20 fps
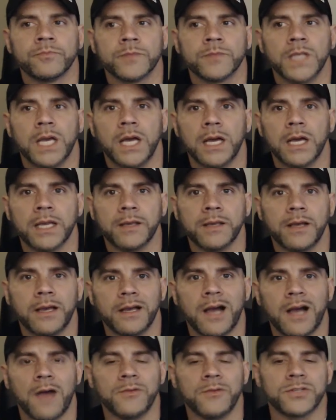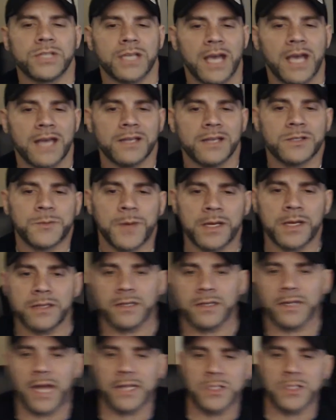Uh, obviously got to
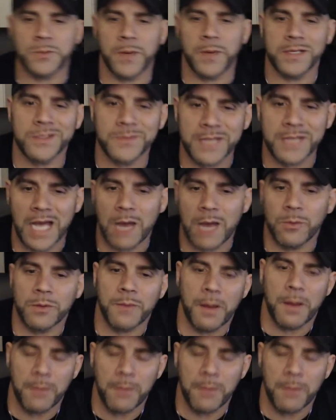spend got to spend some time with my